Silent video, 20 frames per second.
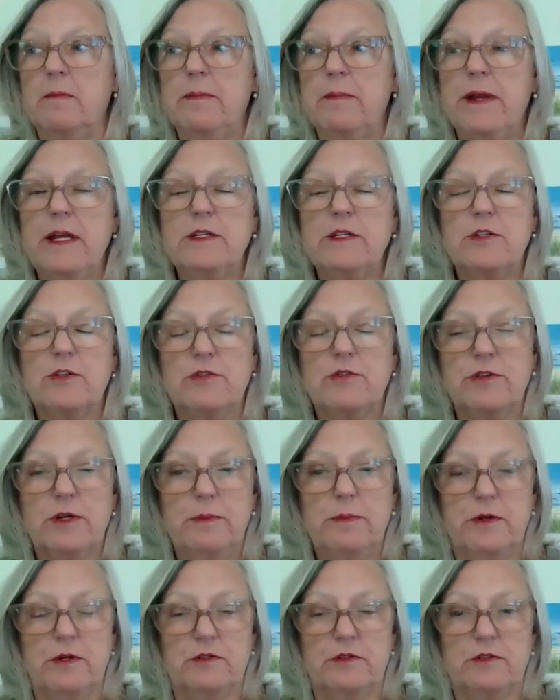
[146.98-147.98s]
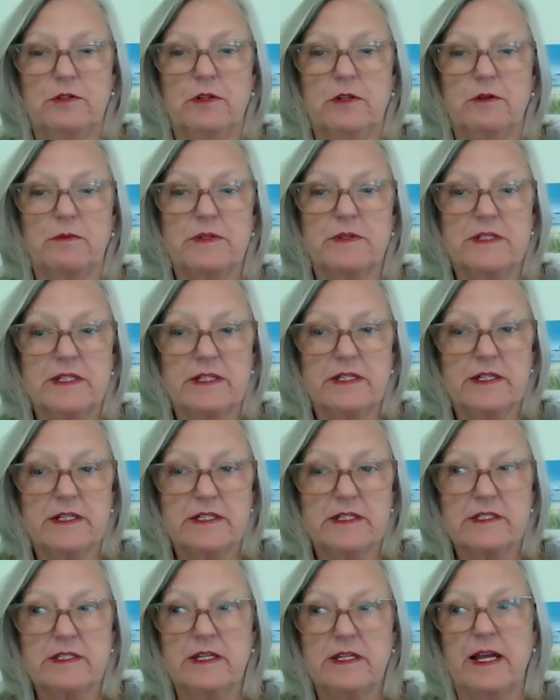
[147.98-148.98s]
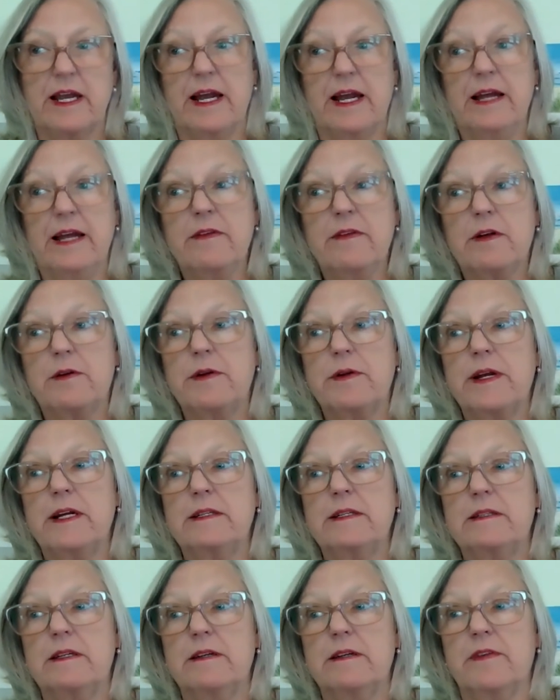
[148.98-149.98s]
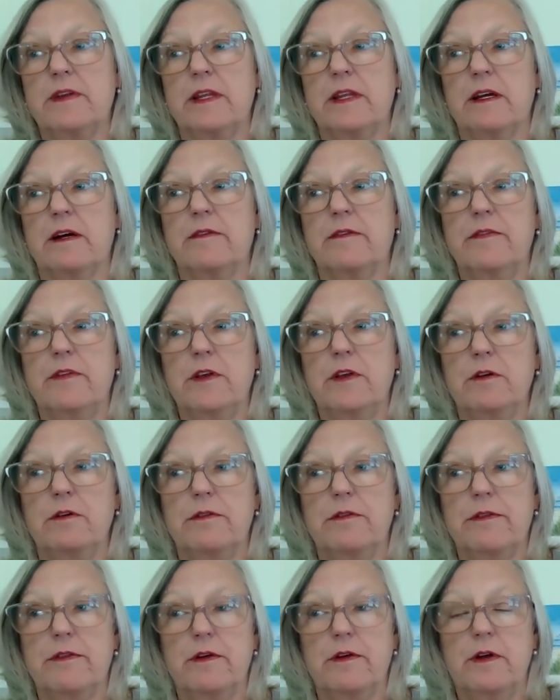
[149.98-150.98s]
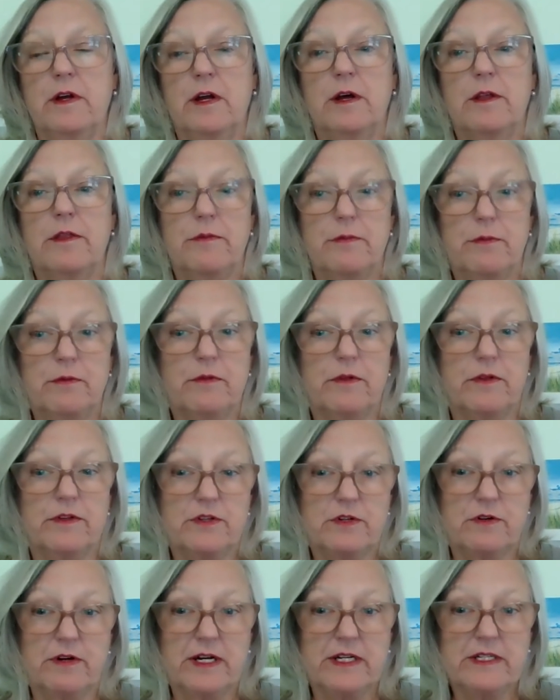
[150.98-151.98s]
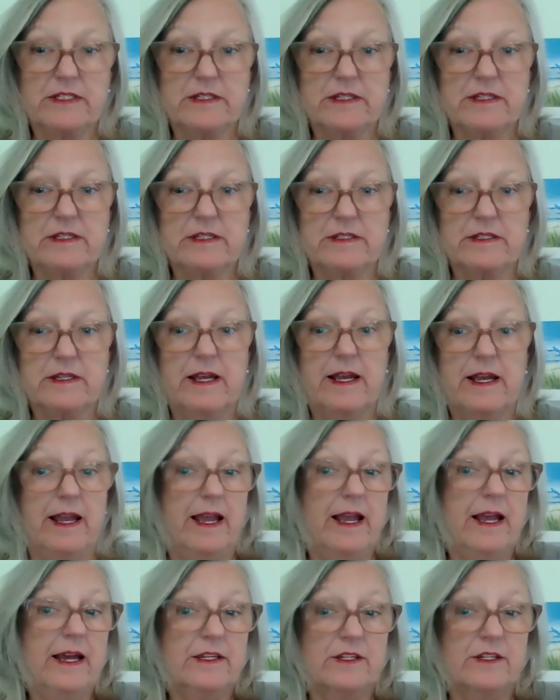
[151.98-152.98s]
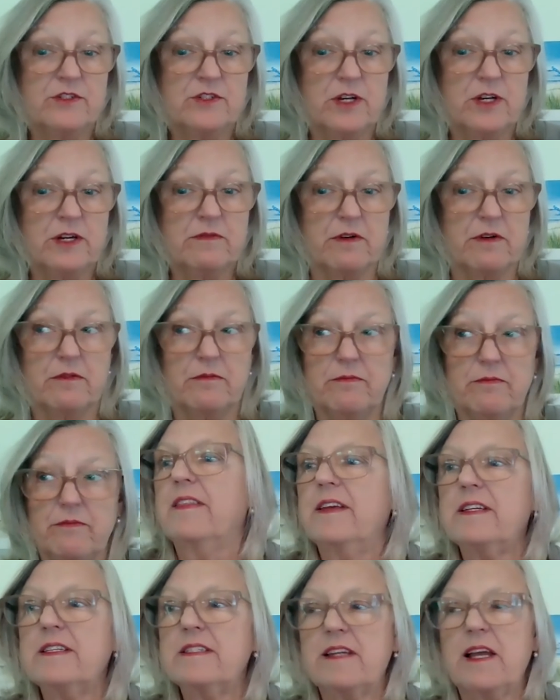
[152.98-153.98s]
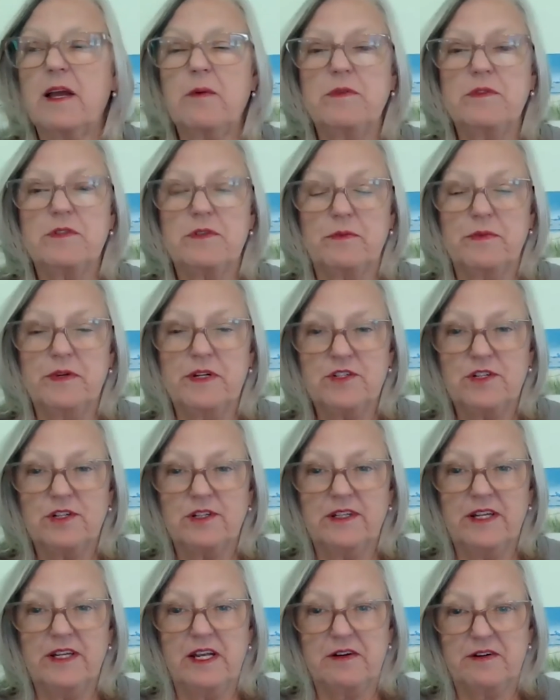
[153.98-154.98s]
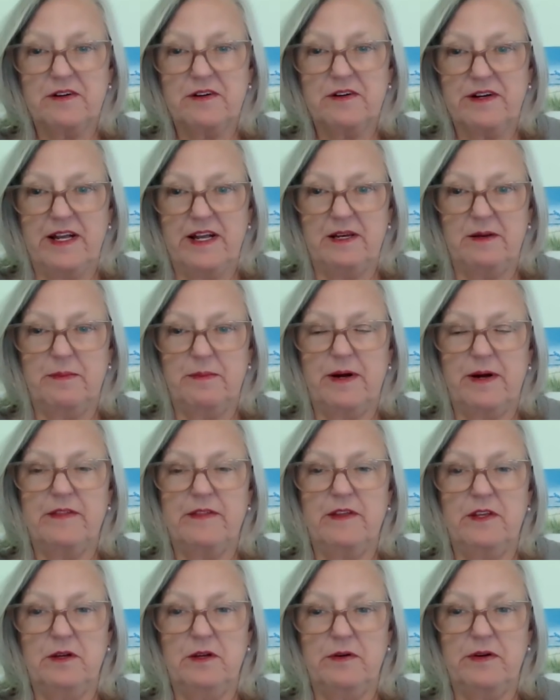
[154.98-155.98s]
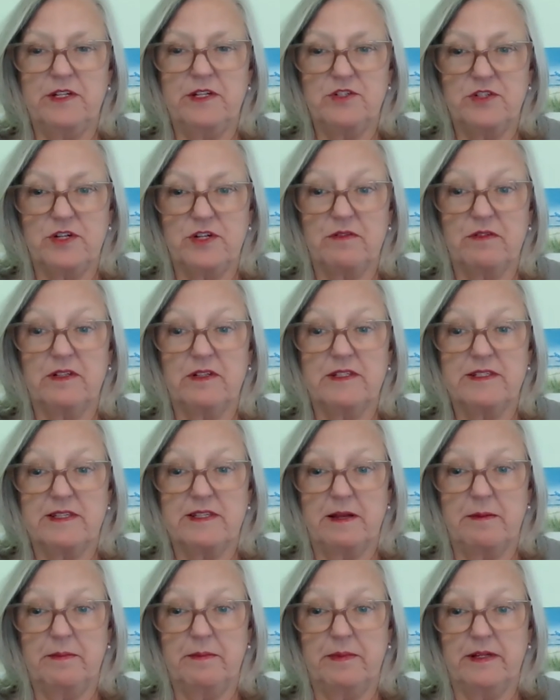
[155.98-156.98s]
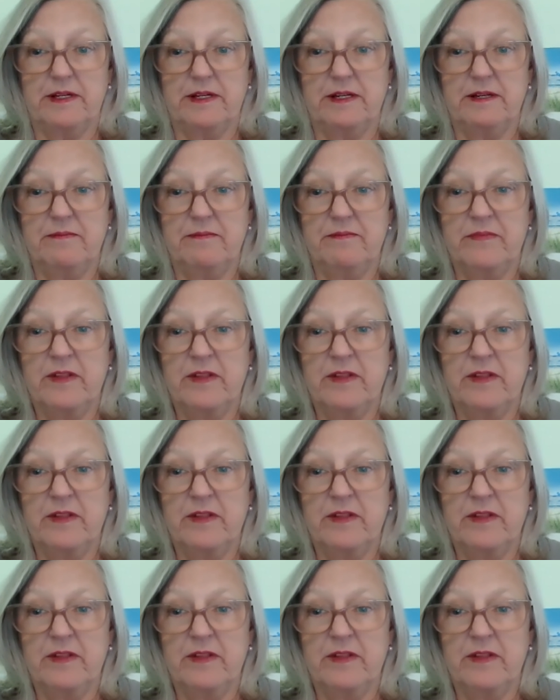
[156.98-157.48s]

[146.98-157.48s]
pays tribute to the resiliency and the creativity of youth through this crisis and in general. This day was originally created by the UN General Assembly